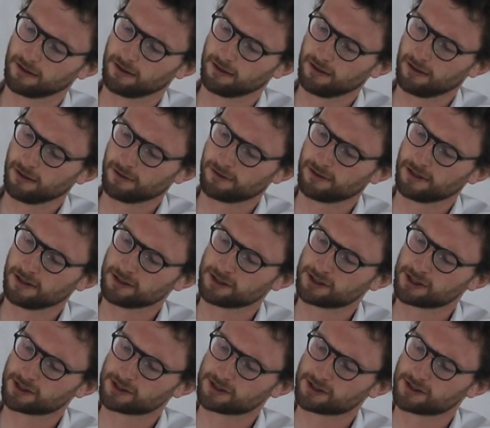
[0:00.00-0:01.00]
Nothing,
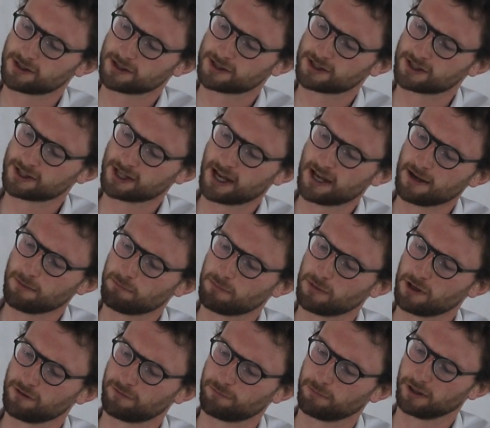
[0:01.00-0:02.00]
just the same
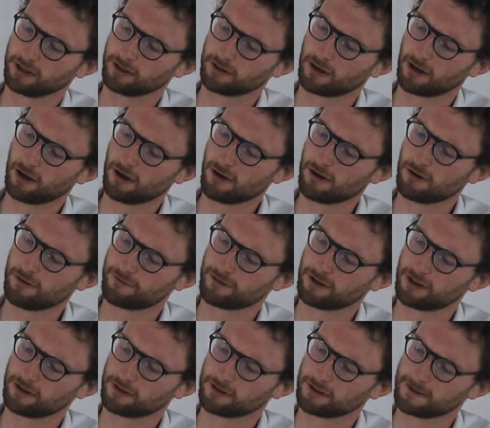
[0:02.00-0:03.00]
movement
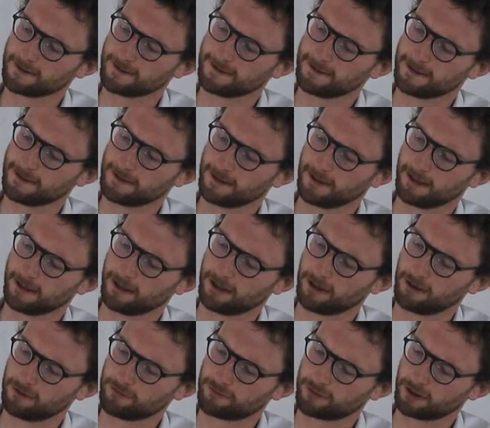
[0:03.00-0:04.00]
over and
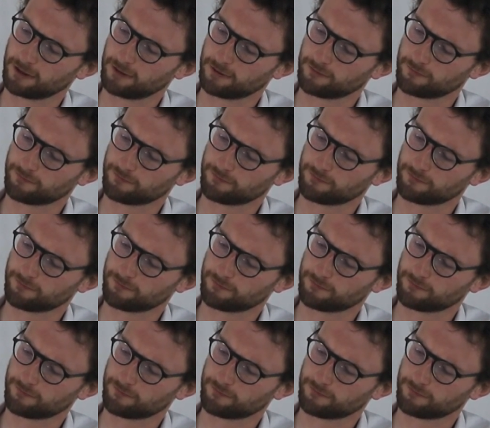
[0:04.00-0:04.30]
over.